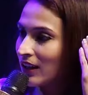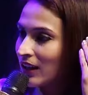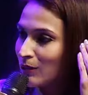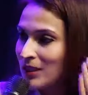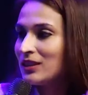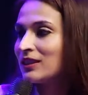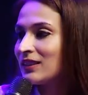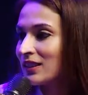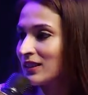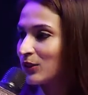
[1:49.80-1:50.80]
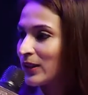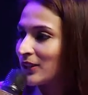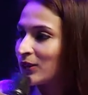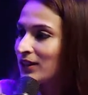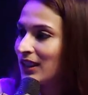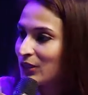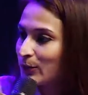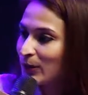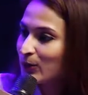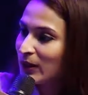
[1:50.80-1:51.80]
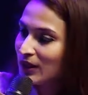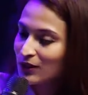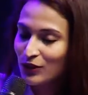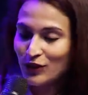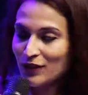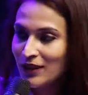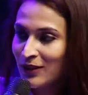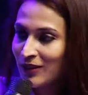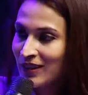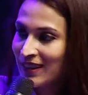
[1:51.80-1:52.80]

immediately. So I thought that's what we need to jot down.